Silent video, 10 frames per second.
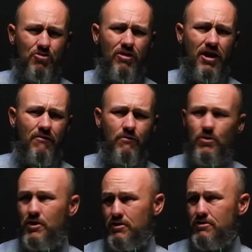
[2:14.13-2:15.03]
graph for
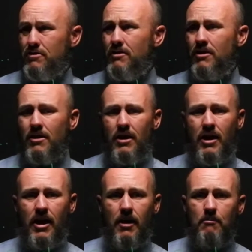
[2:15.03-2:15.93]
this
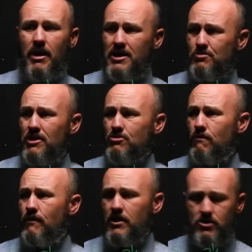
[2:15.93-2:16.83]
exponential
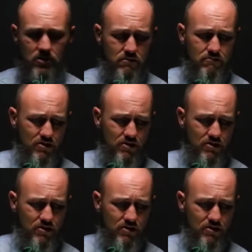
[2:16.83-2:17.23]
function.